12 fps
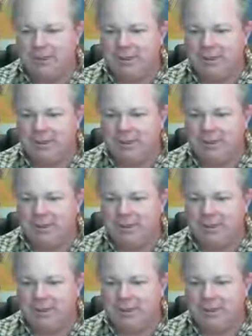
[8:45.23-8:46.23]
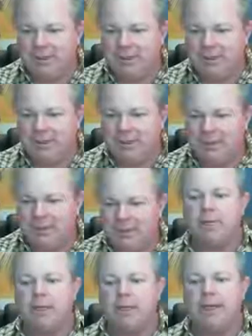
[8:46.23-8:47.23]
the course? Because it's something to actually be
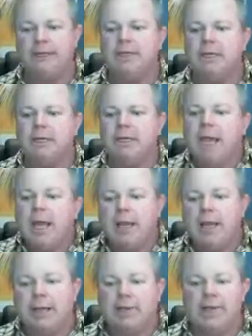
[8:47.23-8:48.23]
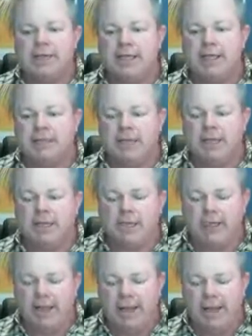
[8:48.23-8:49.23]
proud of because, like Kristie
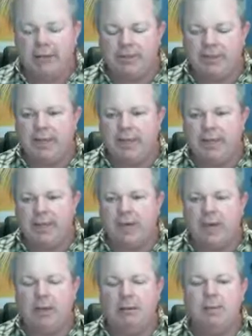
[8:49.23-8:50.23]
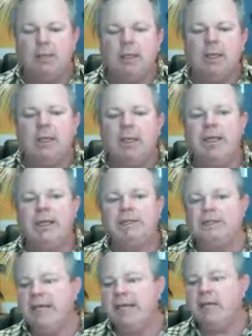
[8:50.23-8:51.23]
and I were saying that
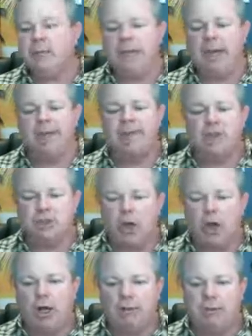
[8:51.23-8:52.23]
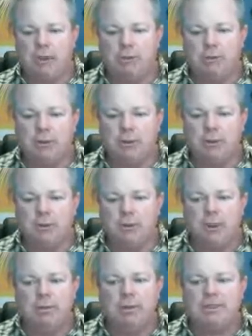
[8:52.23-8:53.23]
his sales page is awesome.
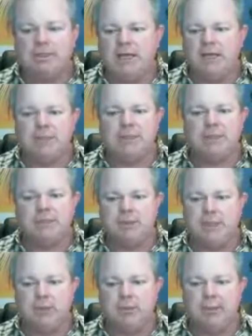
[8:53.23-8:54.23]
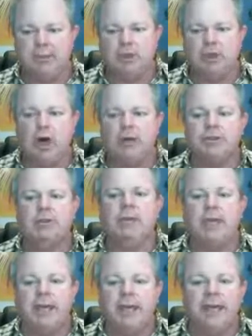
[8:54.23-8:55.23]
But it's not just his sales page is
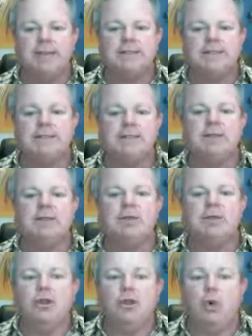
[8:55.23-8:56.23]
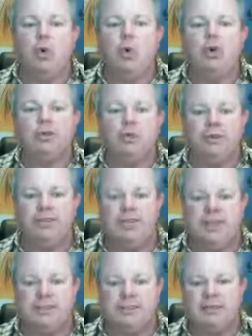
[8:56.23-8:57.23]
awesome. It's the course
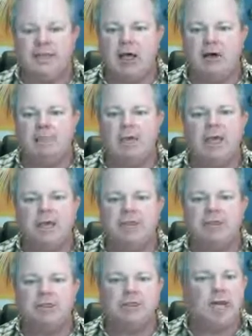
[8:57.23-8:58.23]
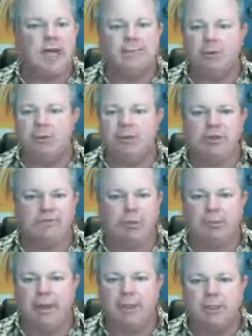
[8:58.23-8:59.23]
within itself. He just jammed it with
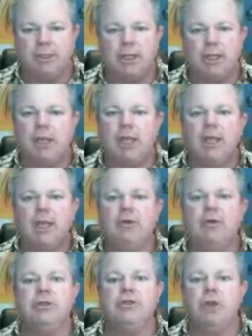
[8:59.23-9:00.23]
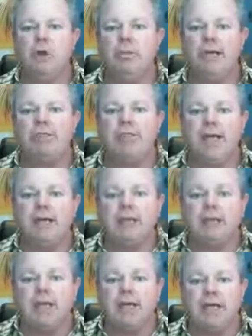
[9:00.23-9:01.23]
information. There is so much to
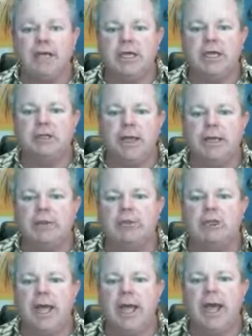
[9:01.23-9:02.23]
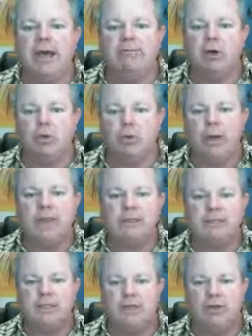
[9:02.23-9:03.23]
actually teach you to actually have a
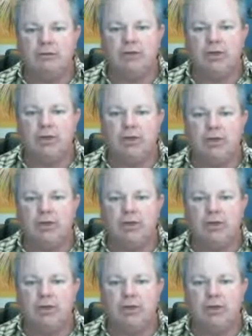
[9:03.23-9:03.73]
great sales